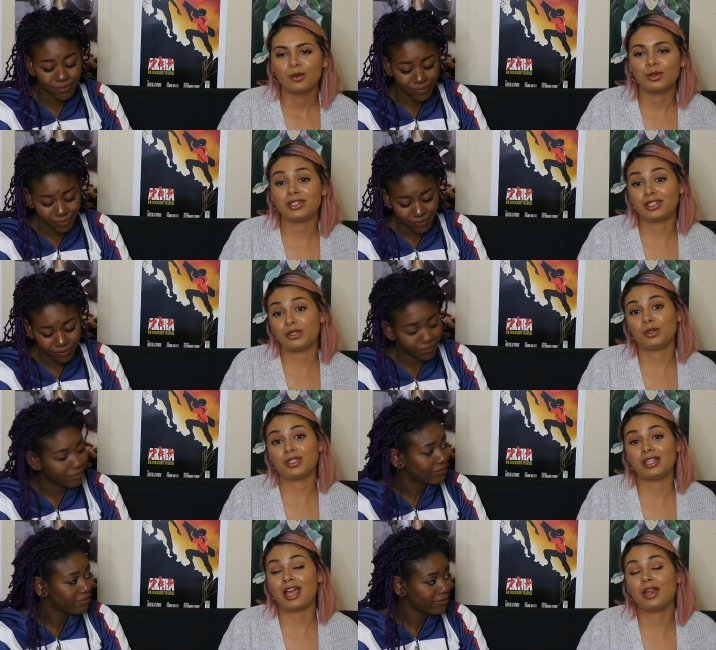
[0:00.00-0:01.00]
Speaker 1: which is
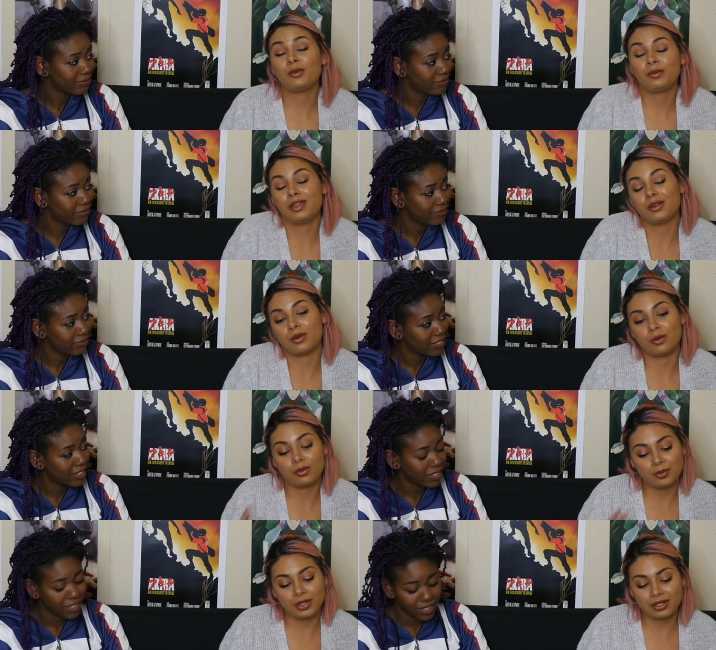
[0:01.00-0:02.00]
interesting. I don't, you
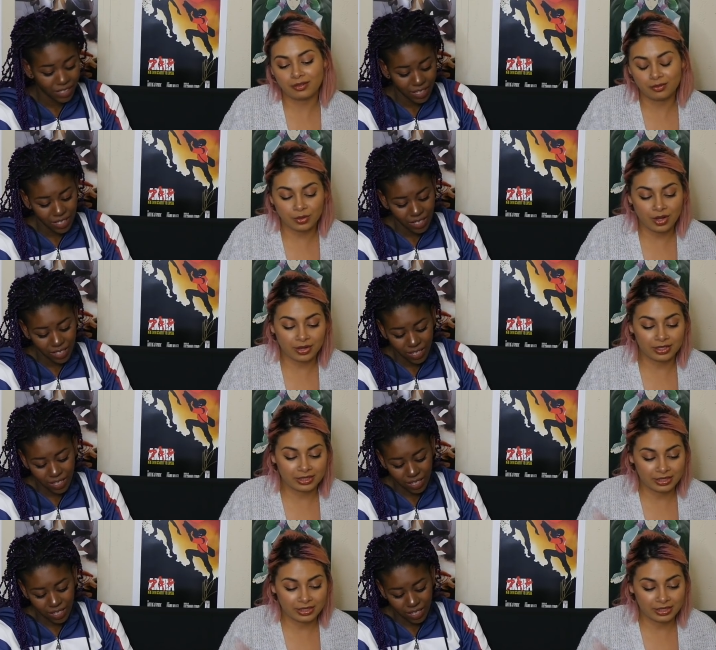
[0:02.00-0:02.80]
know, I mean, we're not going to